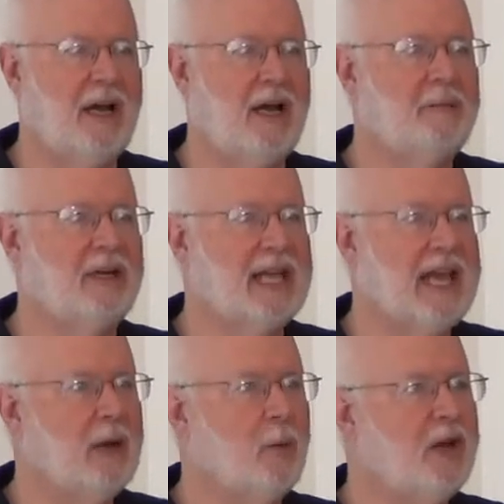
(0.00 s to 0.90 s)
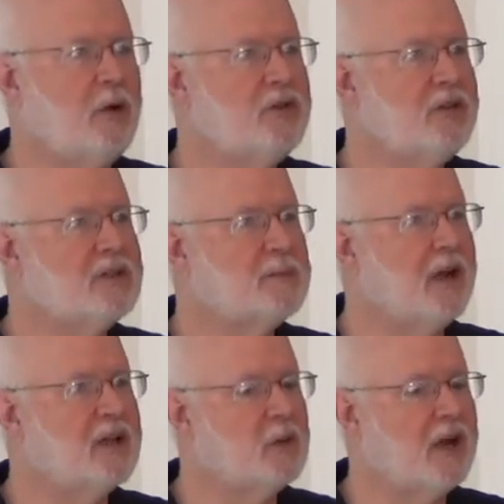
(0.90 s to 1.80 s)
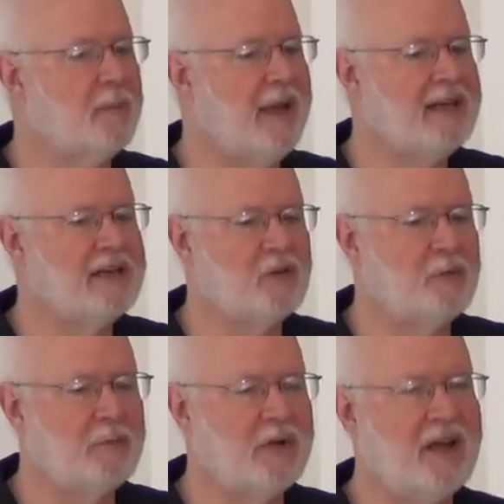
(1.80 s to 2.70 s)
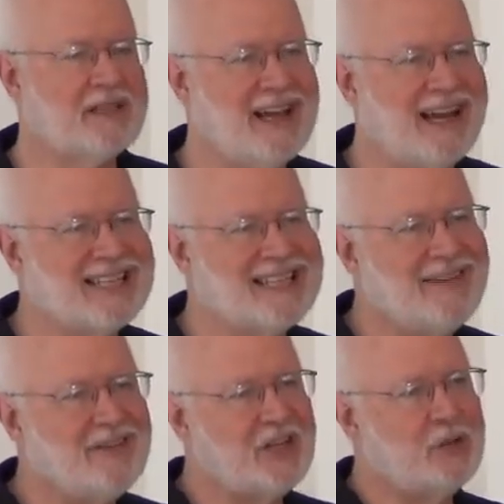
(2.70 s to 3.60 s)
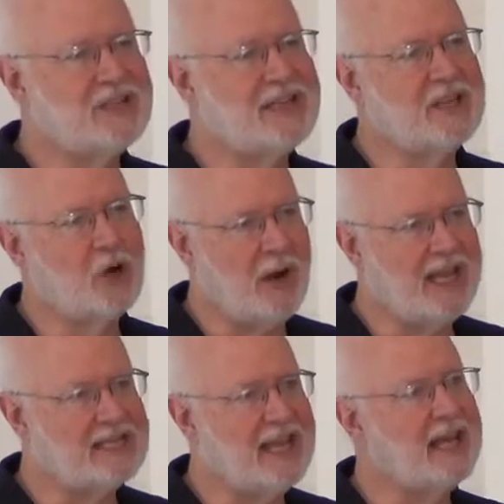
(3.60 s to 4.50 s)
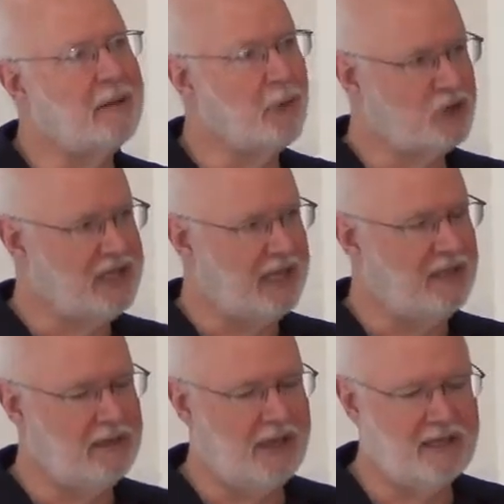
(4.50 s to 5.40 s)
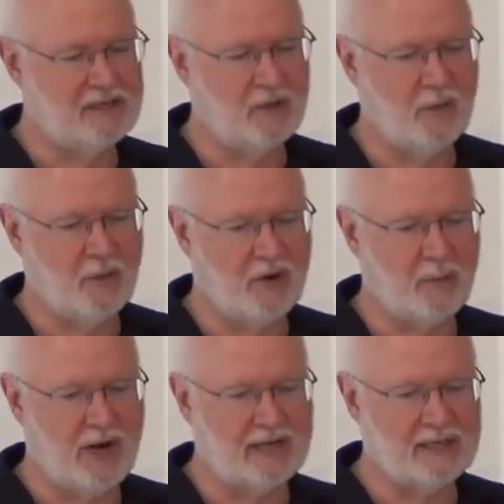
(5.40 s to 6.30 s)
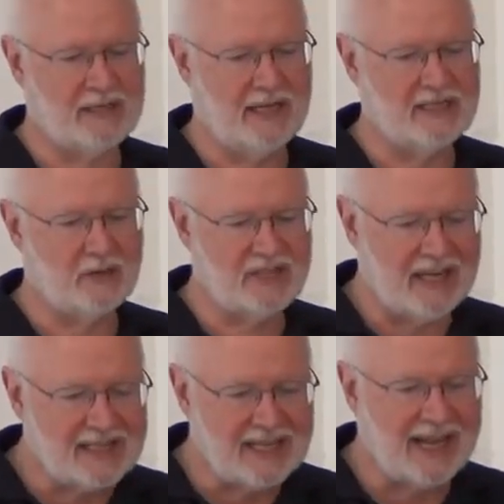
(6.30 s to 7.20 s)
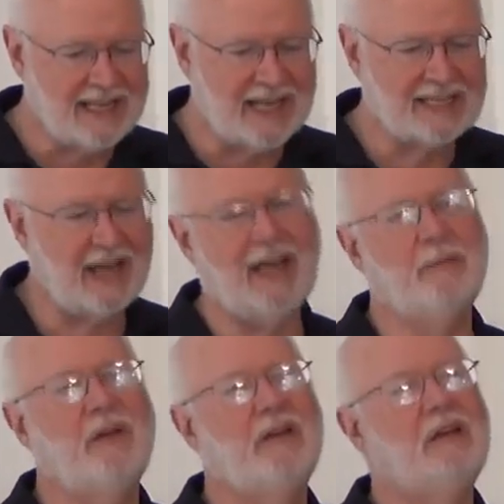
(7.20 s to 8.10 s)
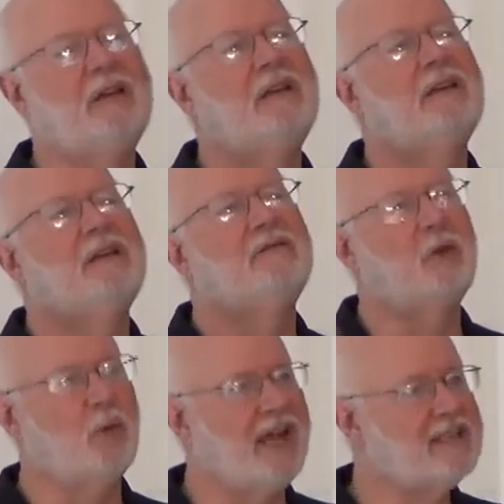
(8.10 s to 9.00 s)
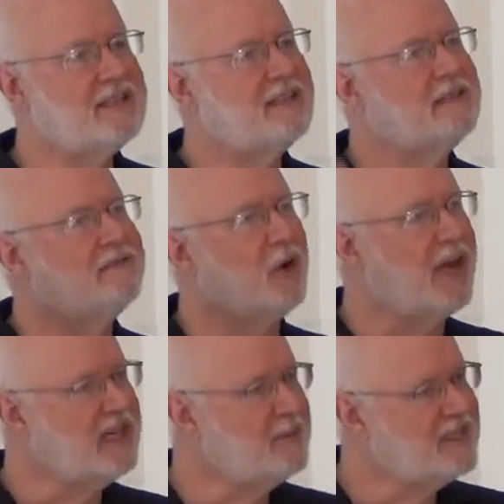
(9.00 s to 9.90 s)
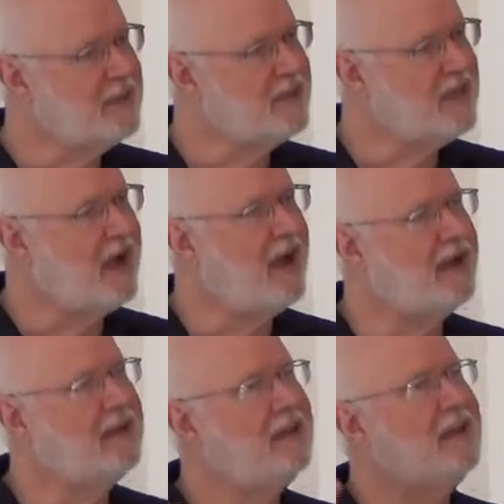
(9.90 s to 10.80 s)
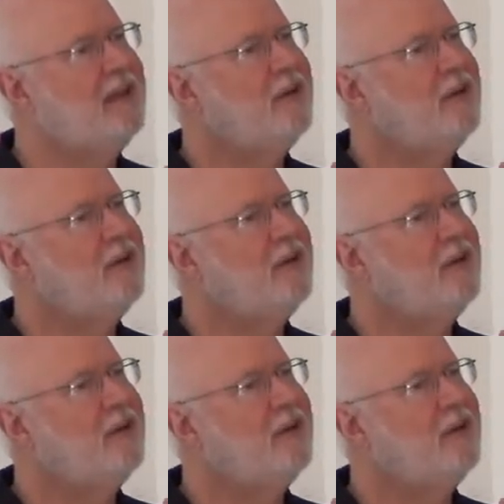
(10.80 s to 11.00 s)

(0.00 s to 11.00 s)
Uh, but again, we don't do this because we're commanded to, but because God has given it to us as a grace and a mercy. And so we want to practice that. So set aside that time for rest, for intimacy with God,